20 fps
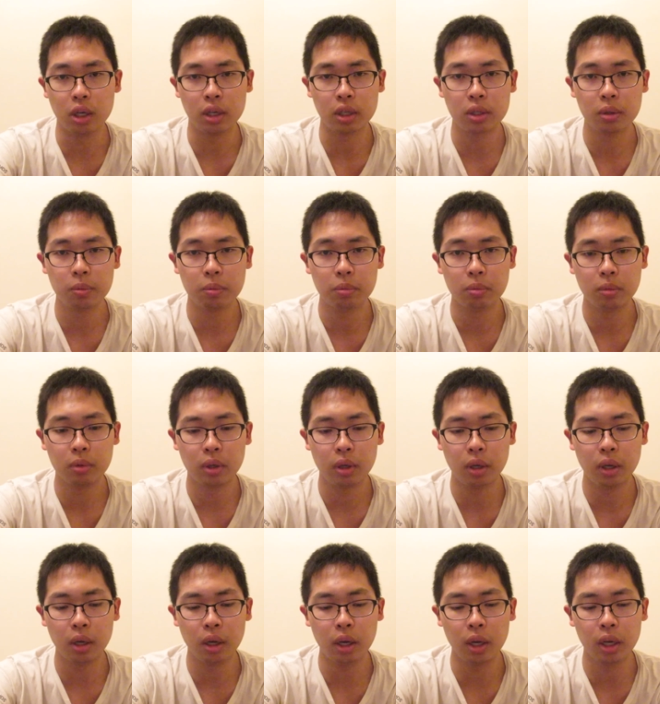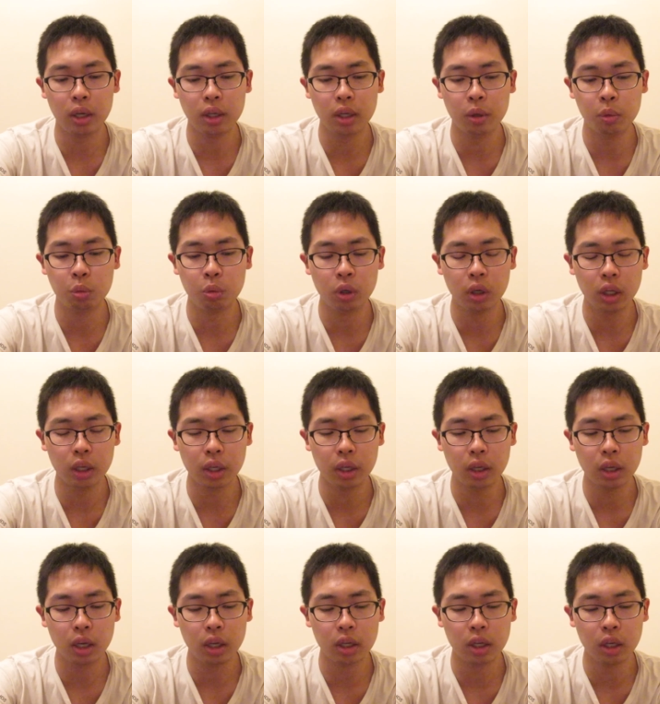us and it
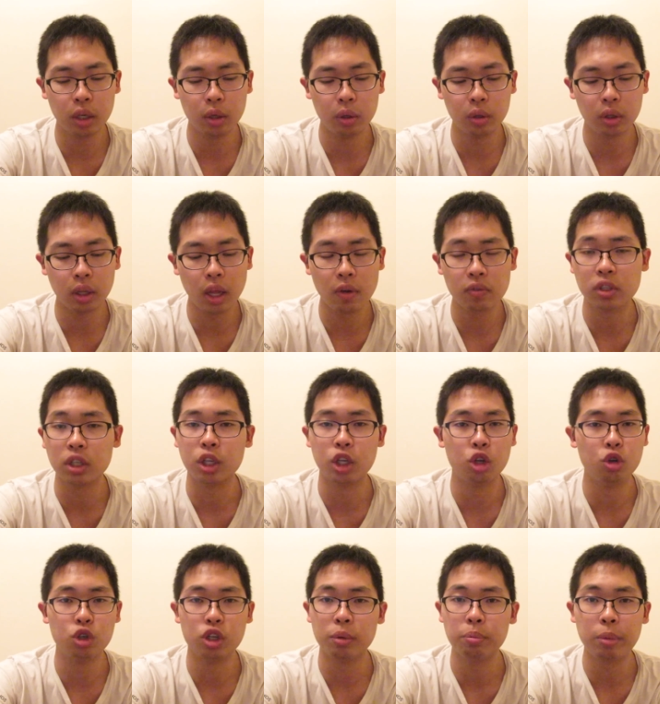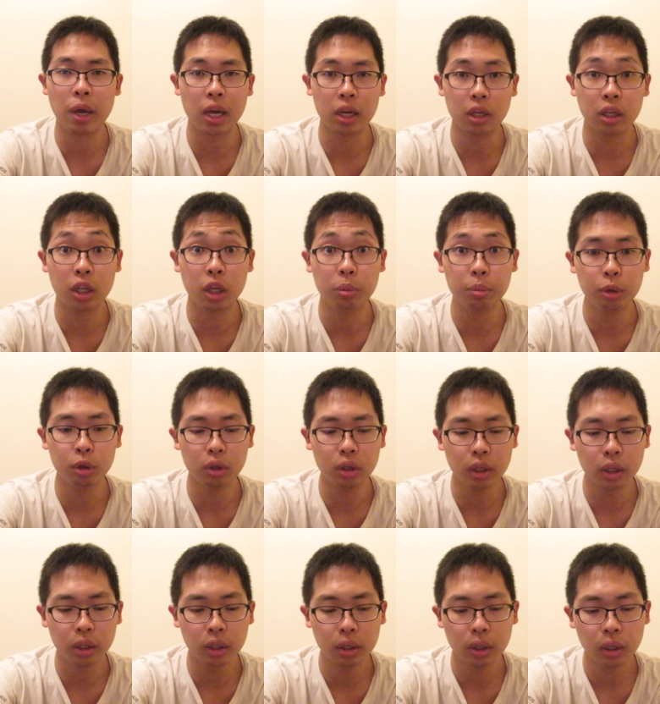really he left a huge impact in the
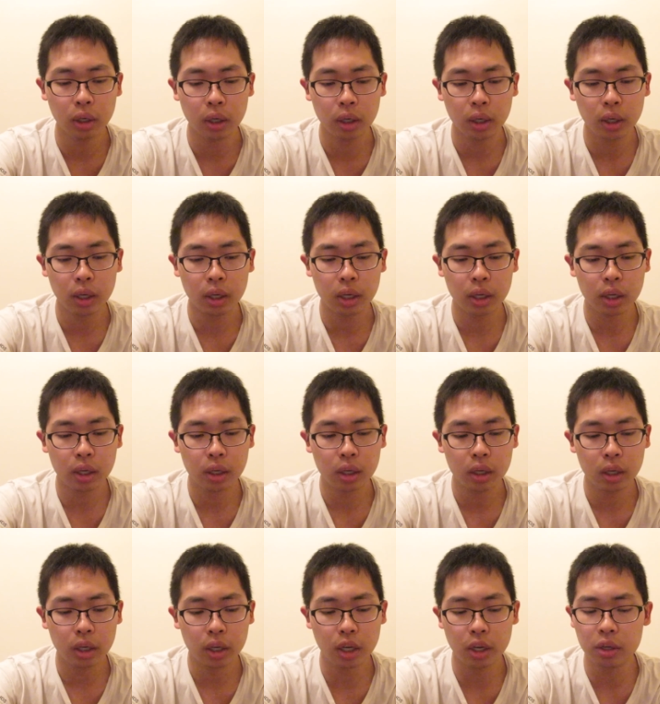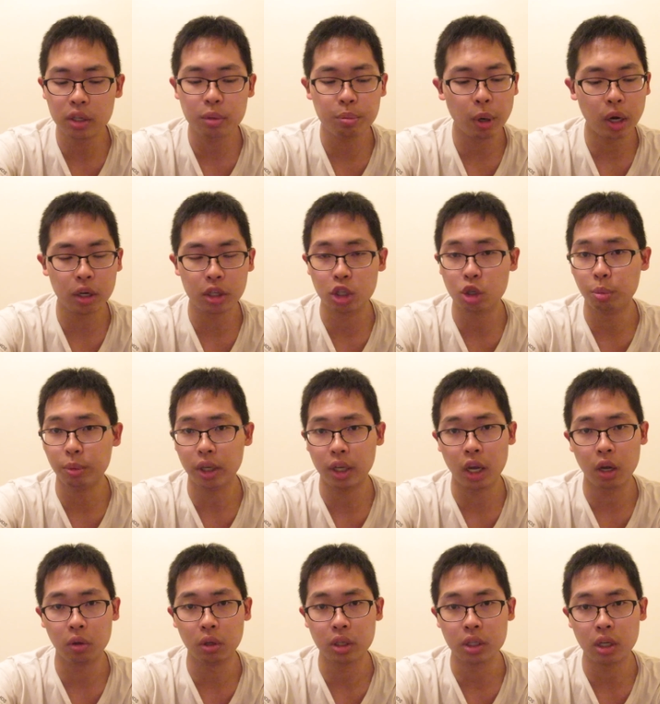community he inspired so many
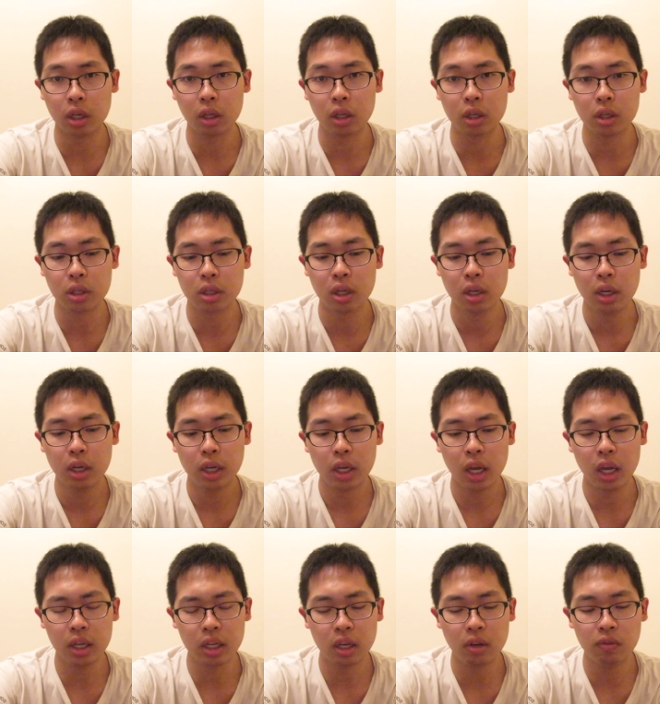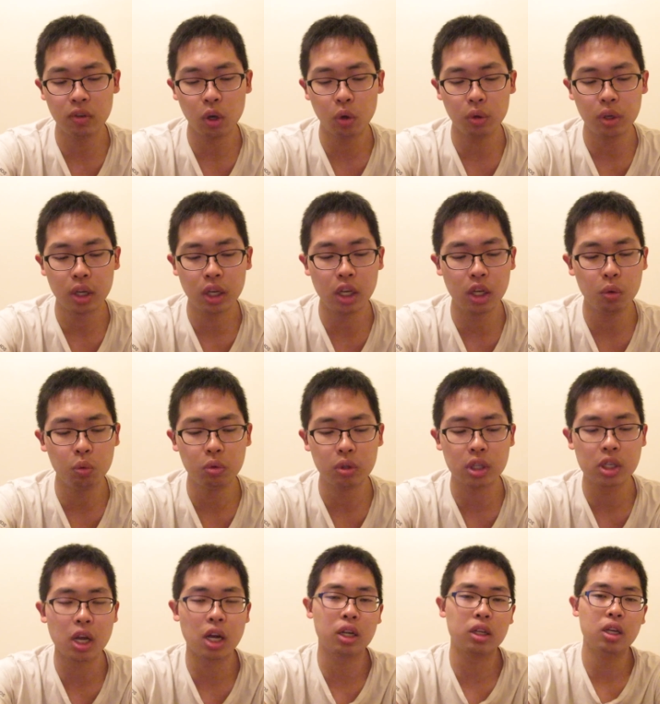countless others and even though he
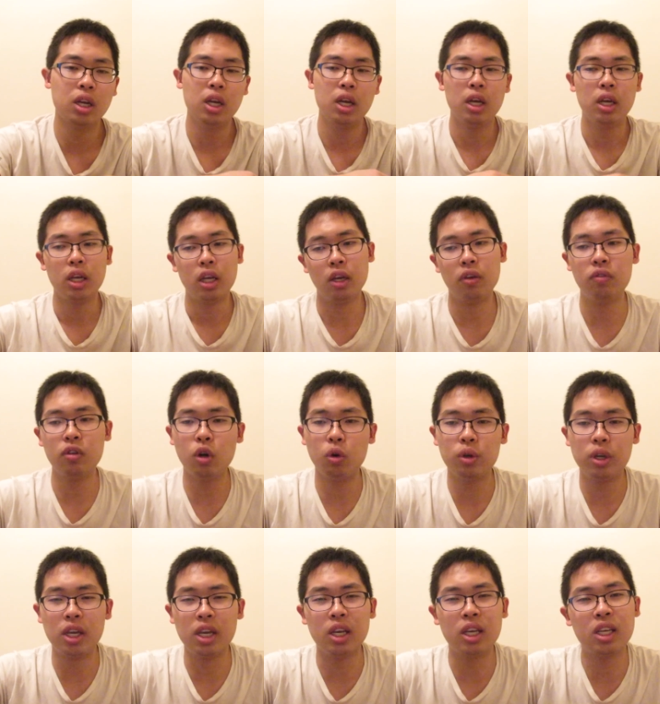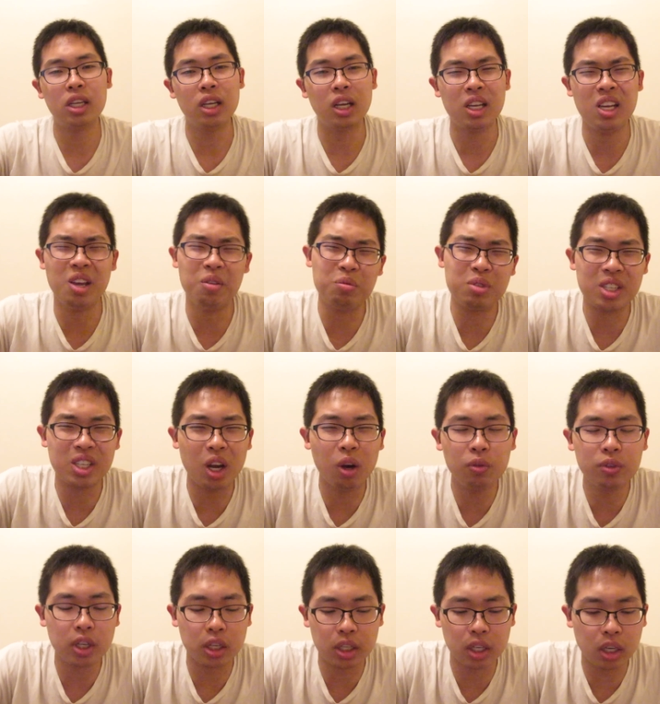was not even though he
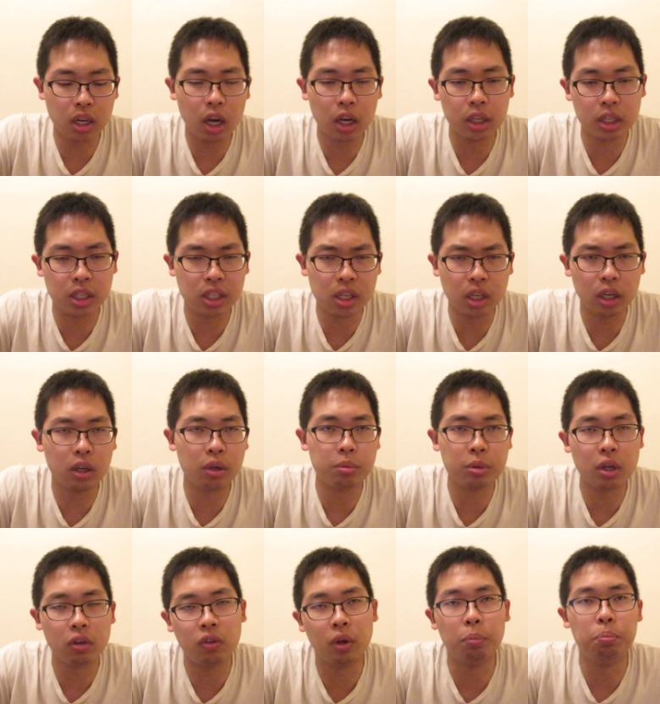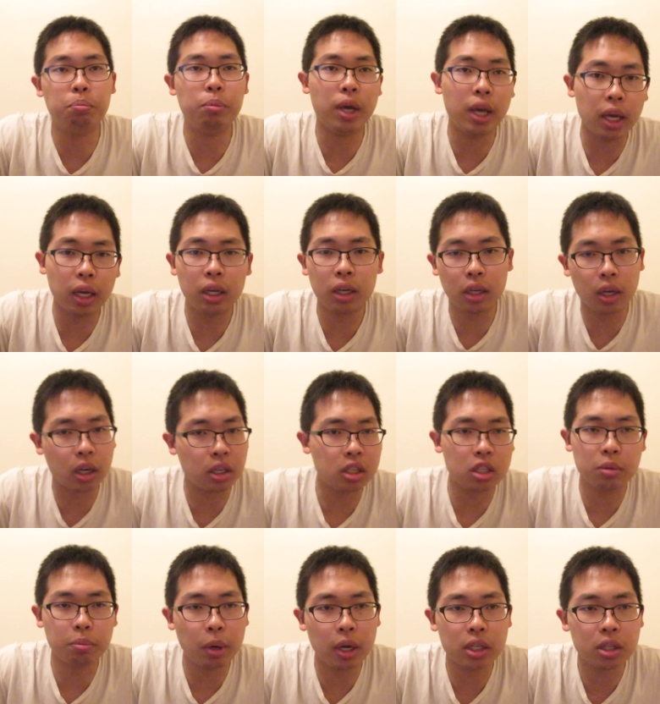himself doesn't consider himself a big
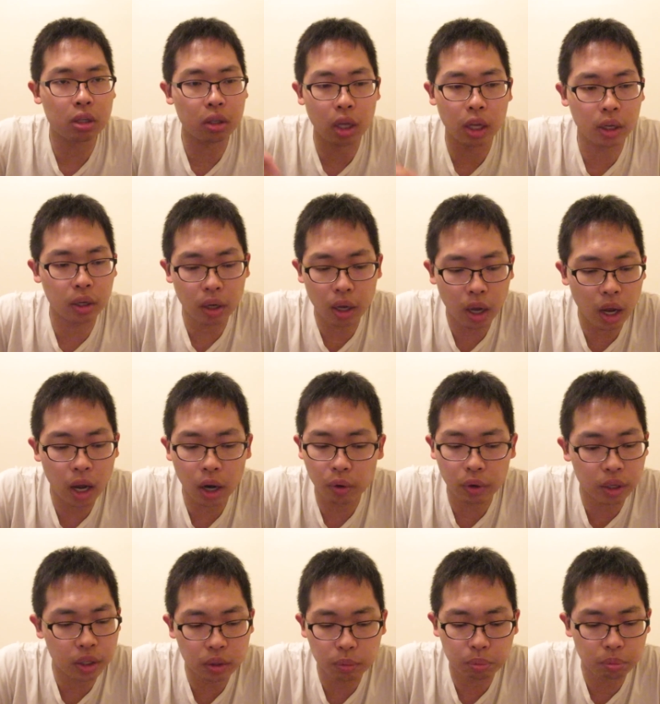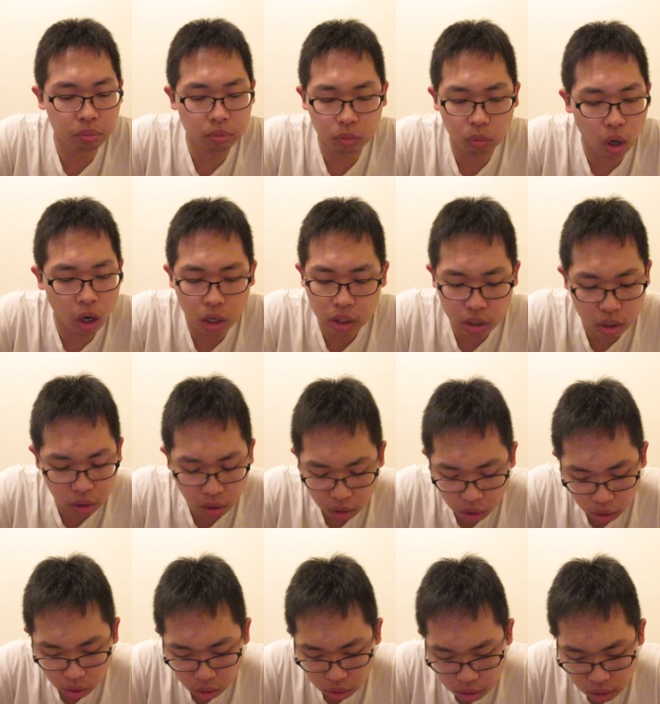customizer like aaron ross and
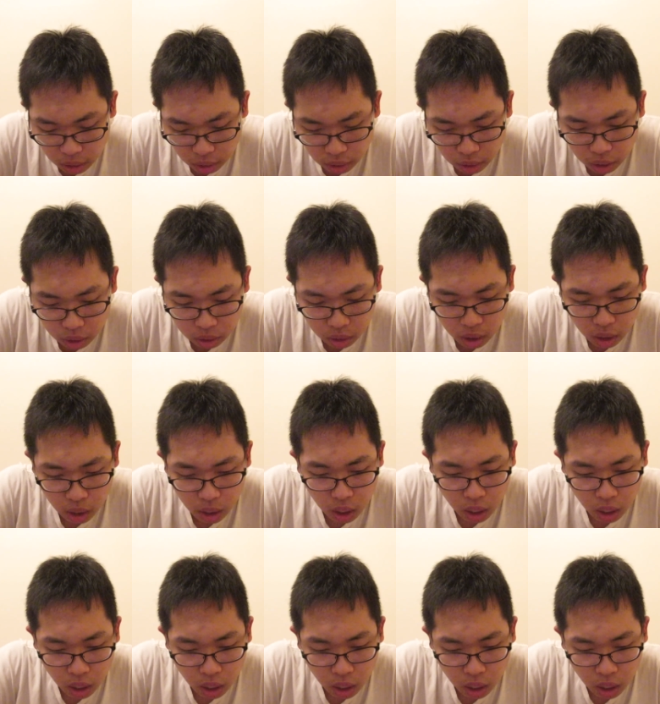the others like that